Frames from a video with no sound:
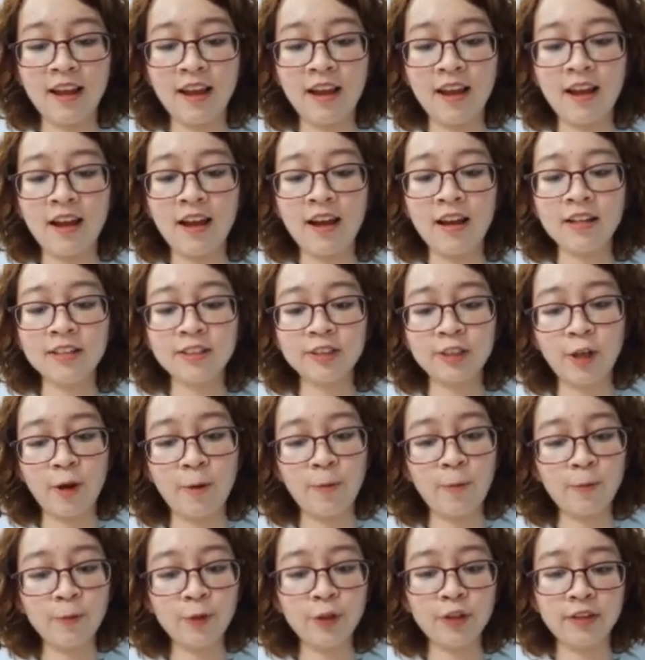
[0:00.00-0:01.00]
Some of
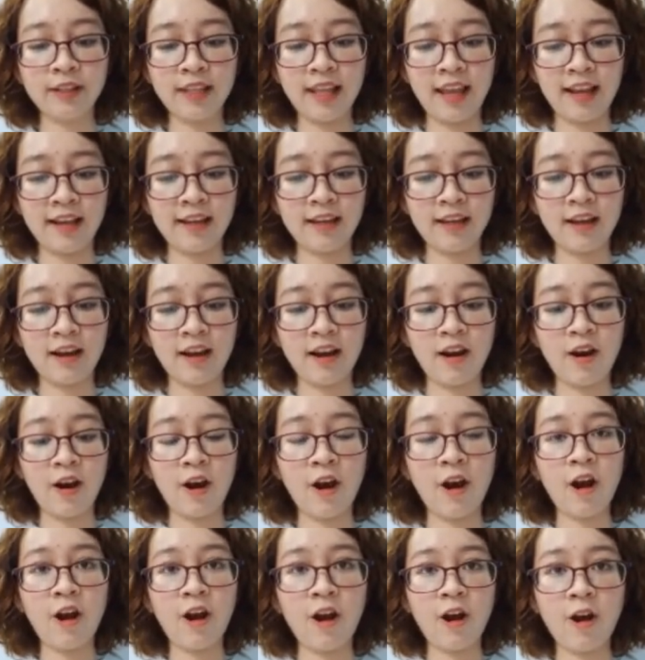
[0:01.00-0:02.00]
you think,
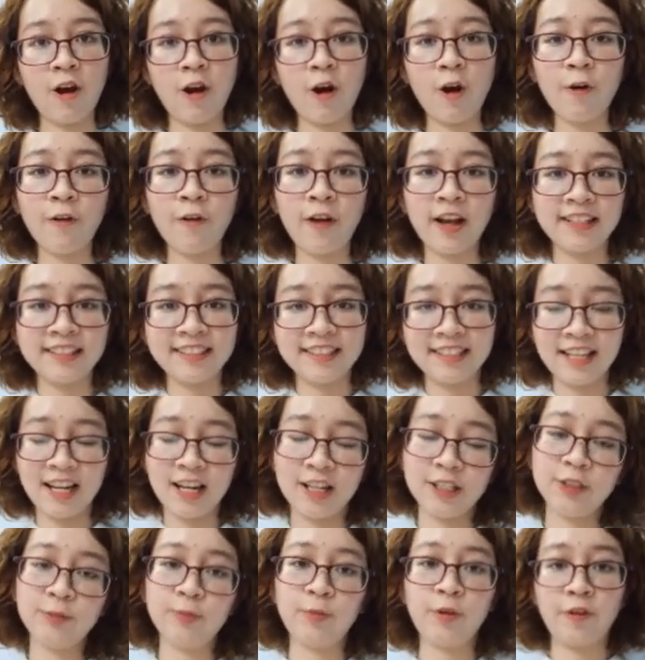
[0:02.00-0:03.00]
oh, I see
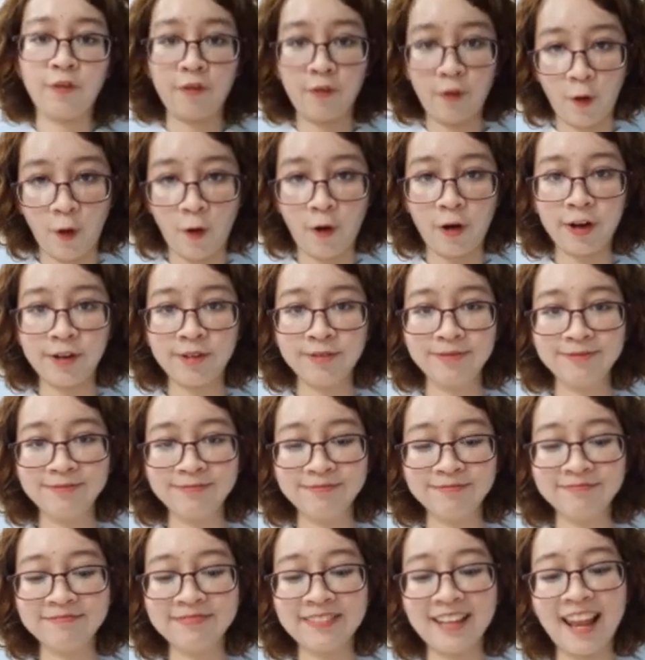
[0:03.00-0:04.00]
this before,
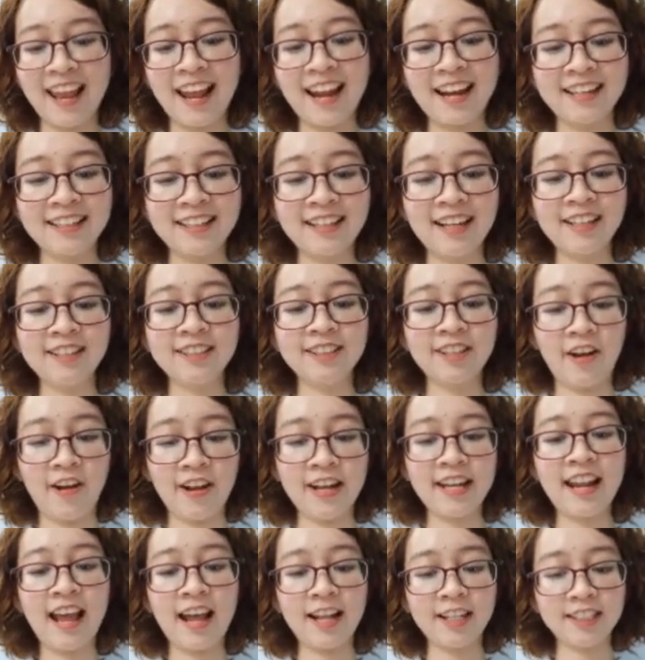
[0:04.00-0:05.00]
and based on
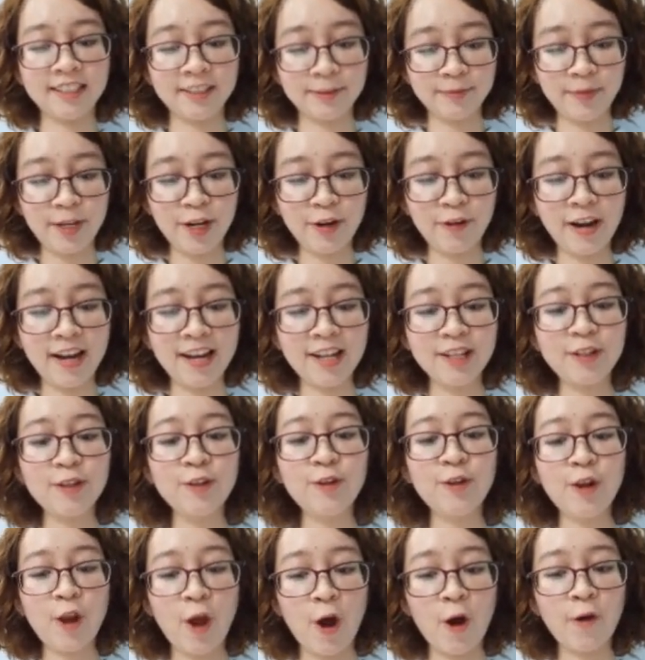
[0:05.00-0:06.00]
that experience you
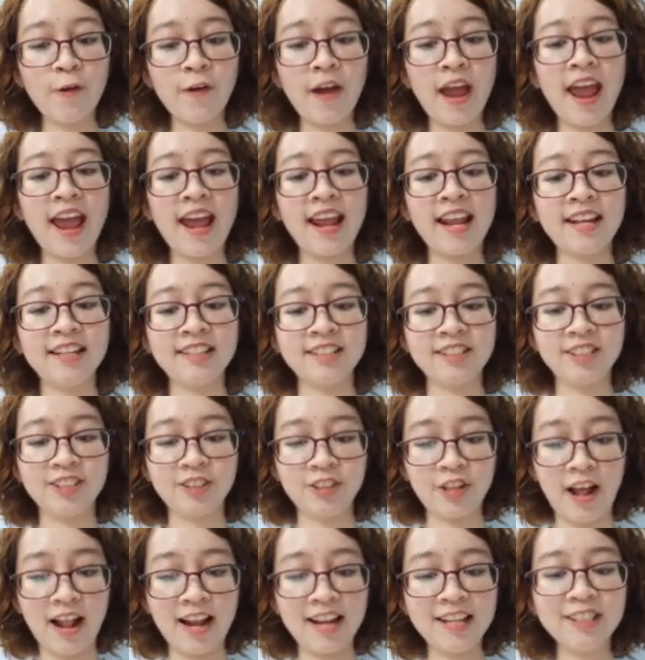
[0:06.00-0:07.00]
know, and
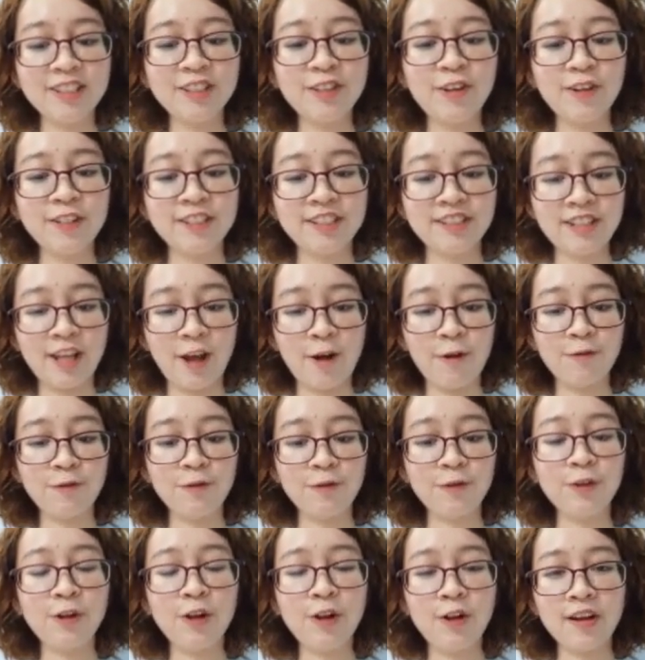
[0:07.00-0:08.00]
challenge yourself to
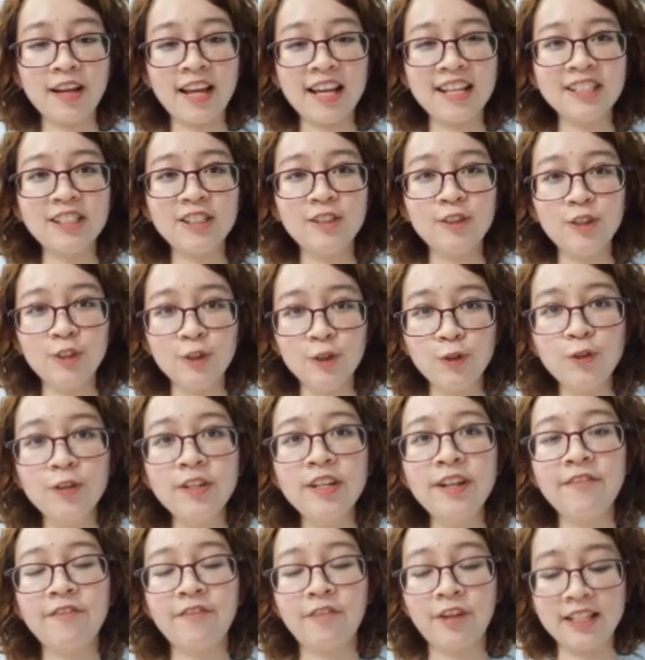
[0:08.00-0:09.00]
look at 2
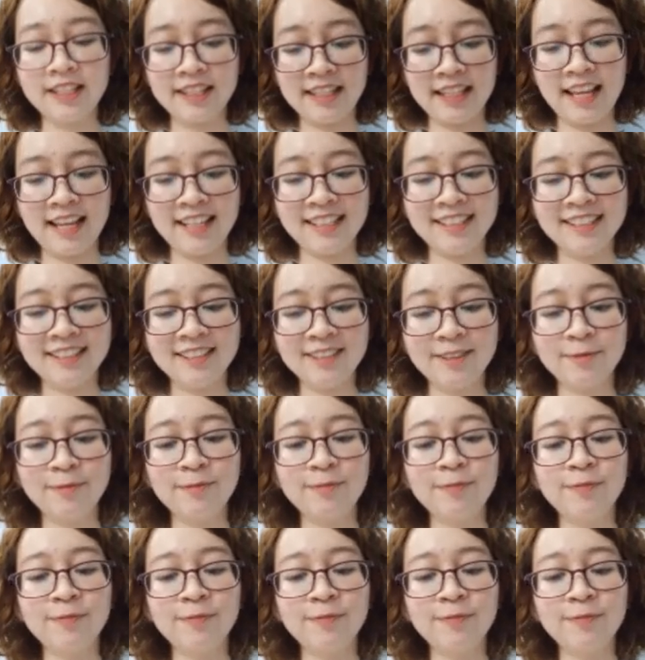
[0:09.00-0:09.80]
different things.